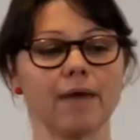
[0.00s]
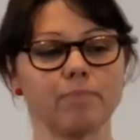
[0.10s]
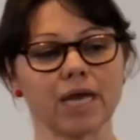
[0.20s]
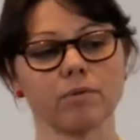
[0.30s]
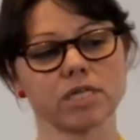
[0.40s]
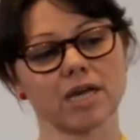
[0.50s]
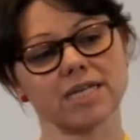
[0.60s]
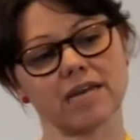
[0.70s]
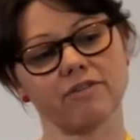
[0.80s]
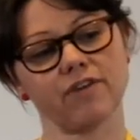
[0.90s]
and being able to
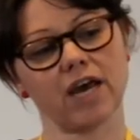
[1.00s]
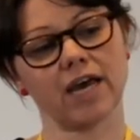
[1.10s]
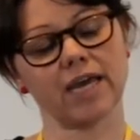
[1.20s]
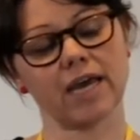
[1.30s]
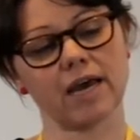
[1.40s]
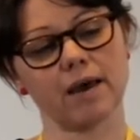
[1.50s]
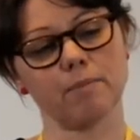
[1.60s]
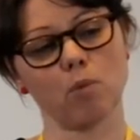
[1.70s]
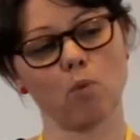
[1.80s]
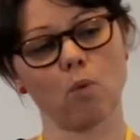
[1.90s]
identify
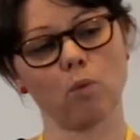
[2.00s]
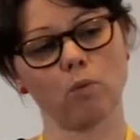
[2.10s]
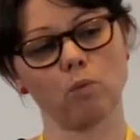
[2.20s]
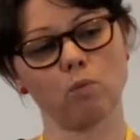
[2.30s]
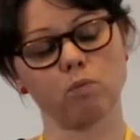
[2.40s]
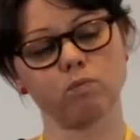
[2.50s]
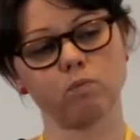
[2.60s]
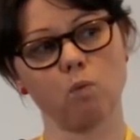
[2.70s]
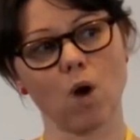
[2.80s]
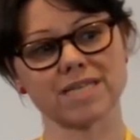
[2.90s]

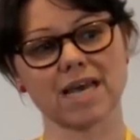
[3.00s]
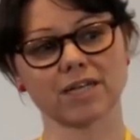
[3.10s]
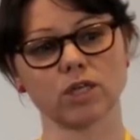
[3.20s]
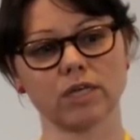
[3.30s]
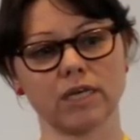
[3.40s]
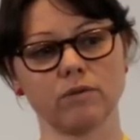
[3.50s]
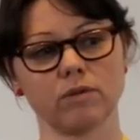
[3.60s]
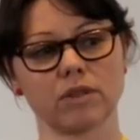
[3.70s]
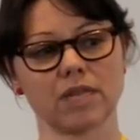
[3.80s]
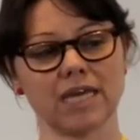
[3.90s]
what's actually
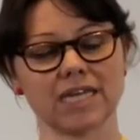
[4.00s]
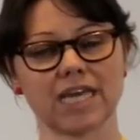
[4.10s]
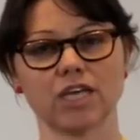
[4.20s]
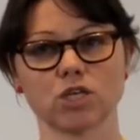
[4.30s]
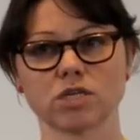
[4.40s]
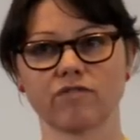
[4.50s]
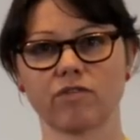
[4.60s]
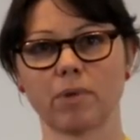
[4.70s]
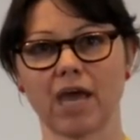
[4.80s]
indications of the